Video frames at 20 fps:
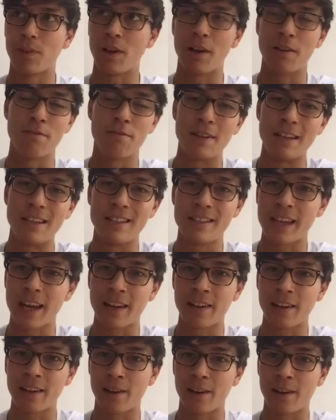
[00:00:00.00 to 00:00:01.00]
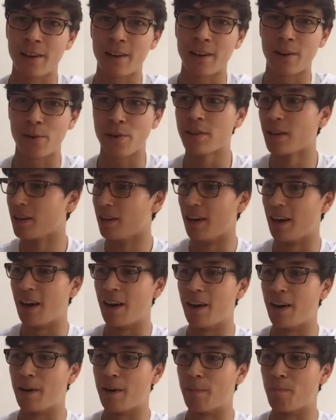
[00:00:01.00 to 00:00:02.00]
V10 era,
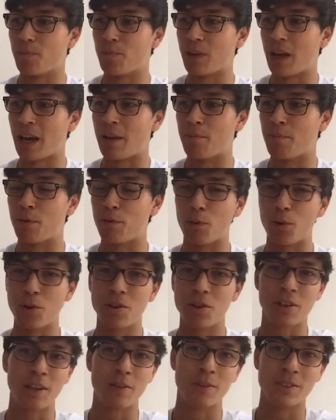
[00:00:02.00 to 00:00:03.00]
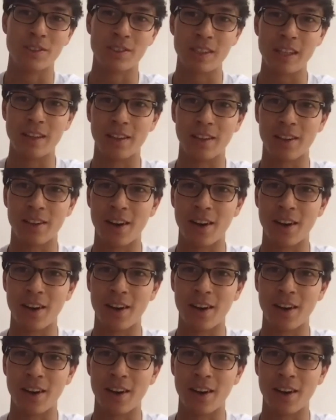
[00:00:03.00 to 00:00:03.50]
and before you could even see the